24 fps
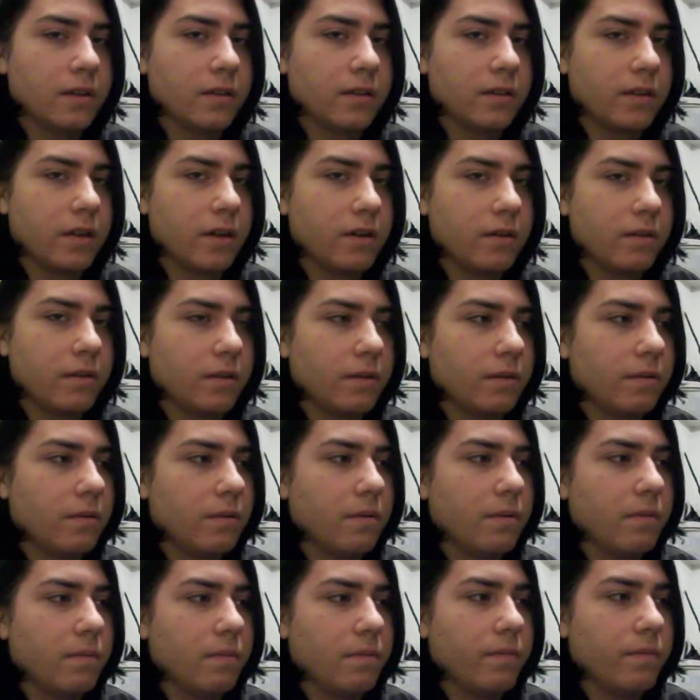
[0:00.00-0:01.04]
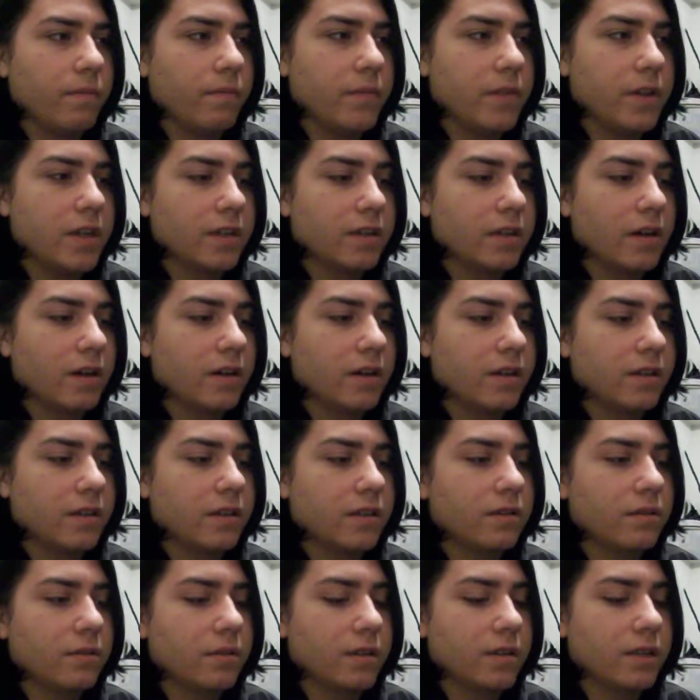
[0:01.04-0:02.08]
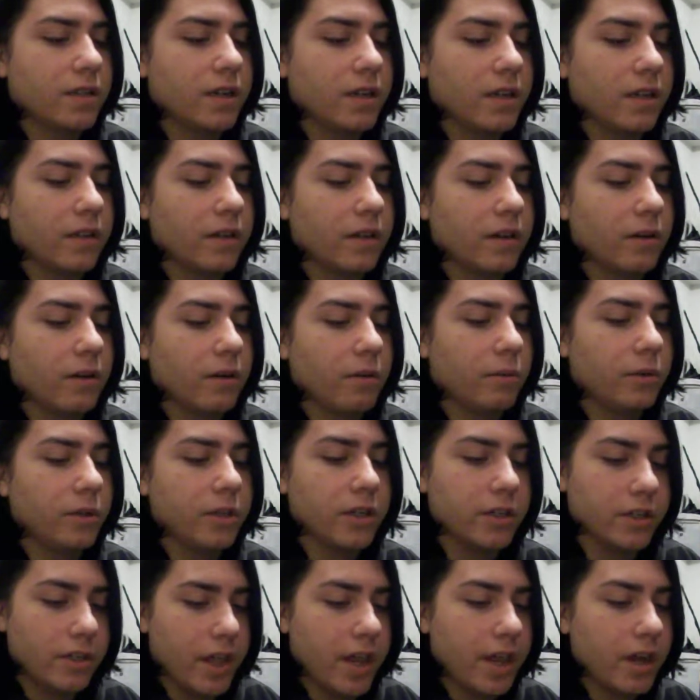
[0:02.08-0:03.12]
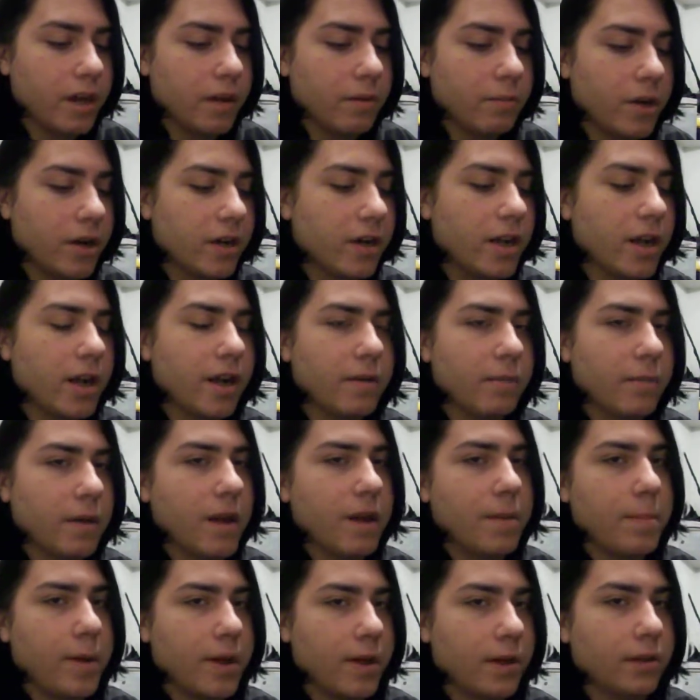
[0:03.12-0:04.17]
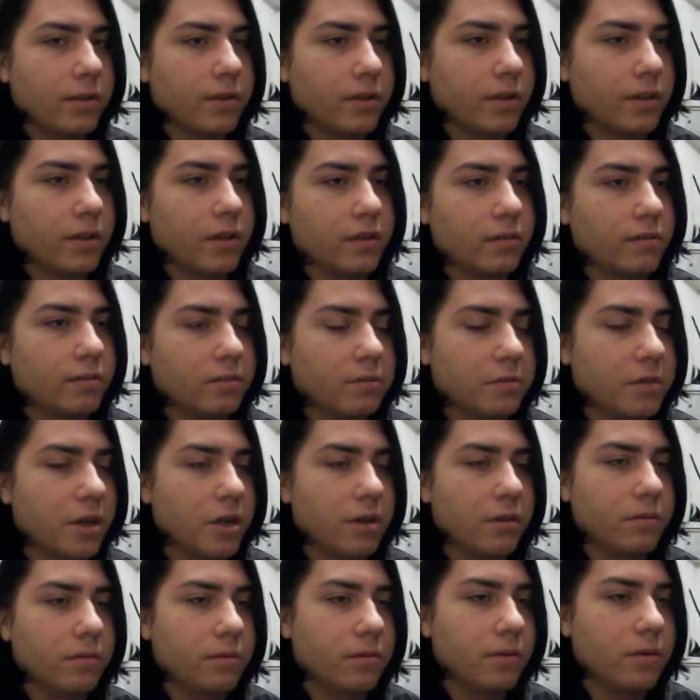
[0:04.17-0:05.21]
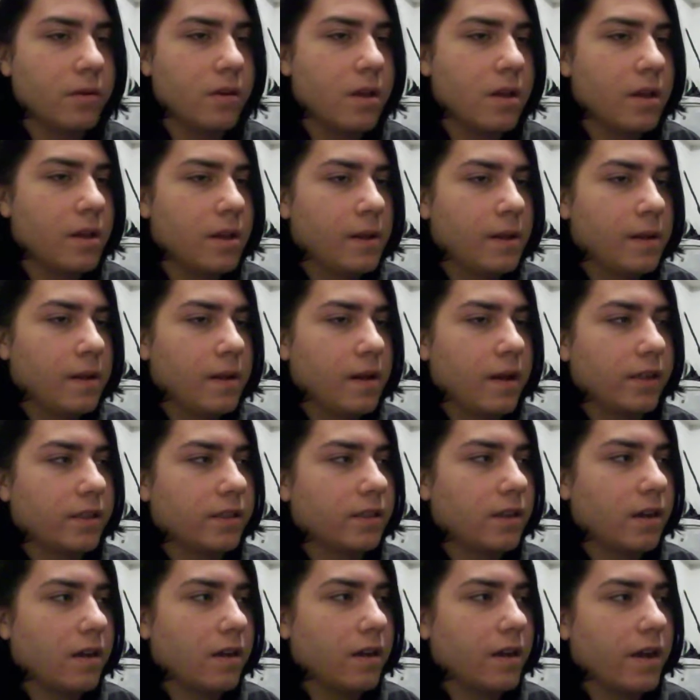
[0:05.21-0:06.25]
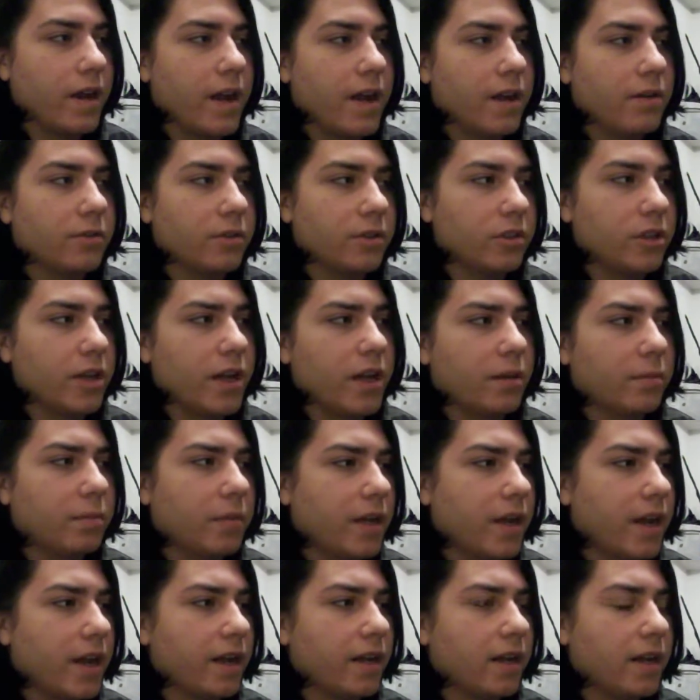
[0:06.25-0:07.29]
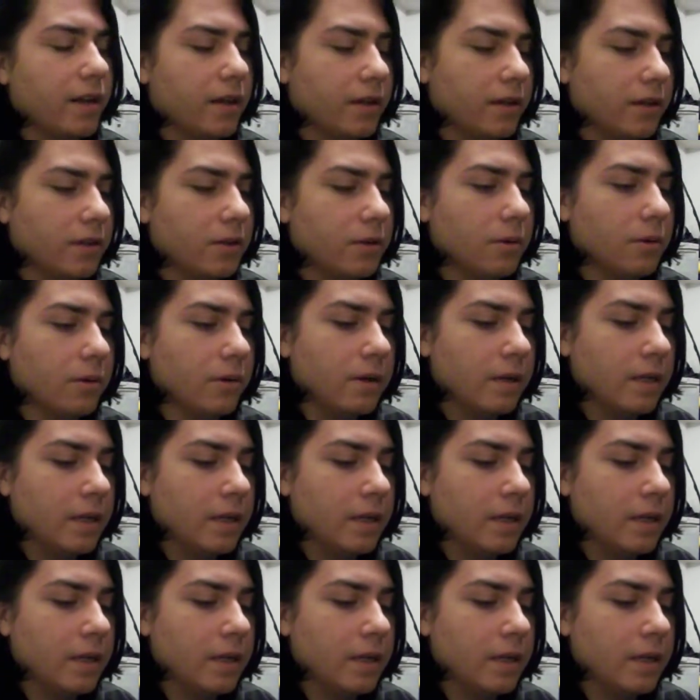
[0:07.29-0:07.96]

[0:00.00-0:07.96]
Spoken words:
So these artists who are sitting there going, well, you're taking money out of my mouth. No. I saw an ad with Jack Black in it too.